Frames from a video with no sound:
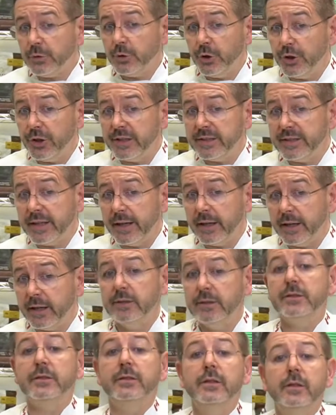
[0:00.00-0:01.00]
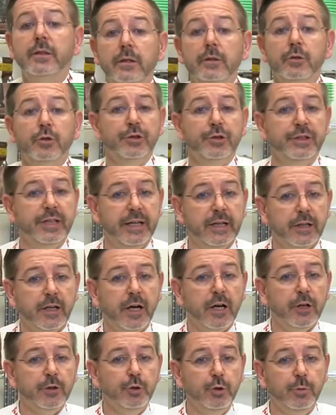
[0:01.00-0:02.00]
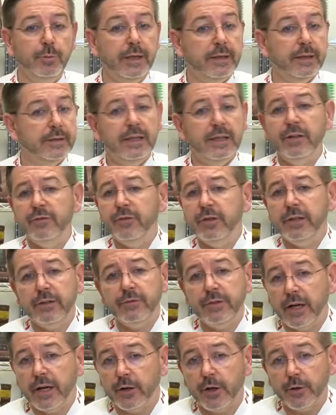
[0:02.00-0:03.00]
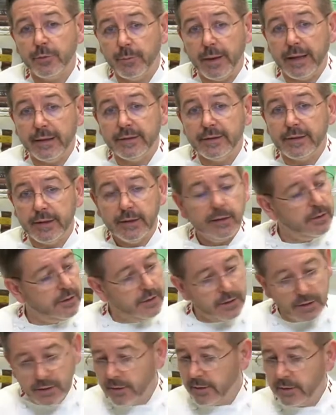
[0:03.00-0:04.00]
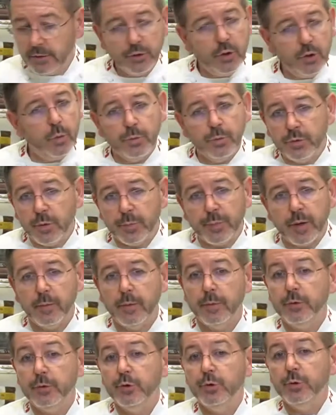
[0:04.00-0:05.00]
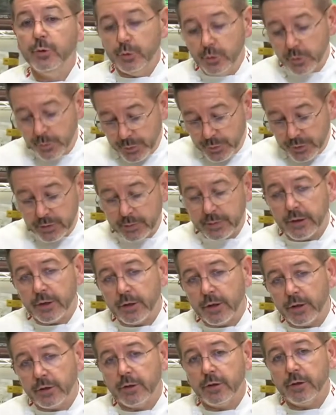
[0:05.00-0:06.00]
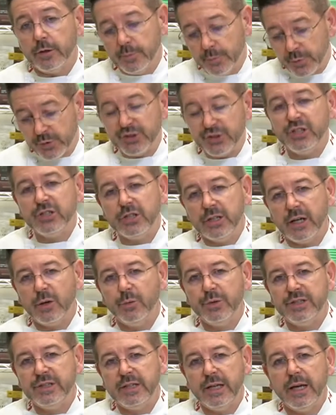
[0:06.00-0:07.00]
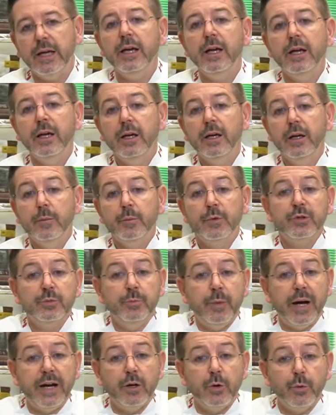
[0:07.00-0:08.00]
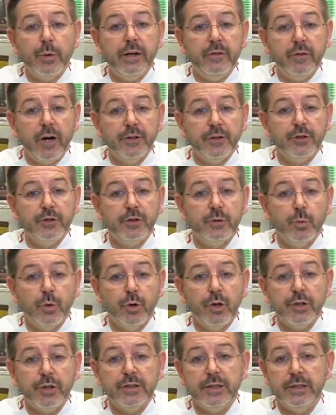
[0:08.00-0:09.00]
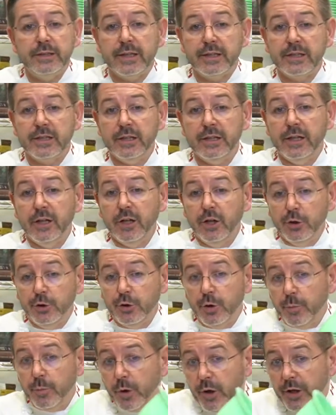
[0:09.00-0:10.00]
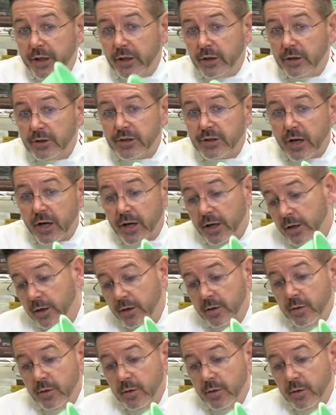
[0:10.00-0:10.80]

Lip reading: 30 seconds, you take it out, you mix. Even if they are not melting, No problem. You put them in another position, I would say, because microwave, how does it work? Is actually the molecules are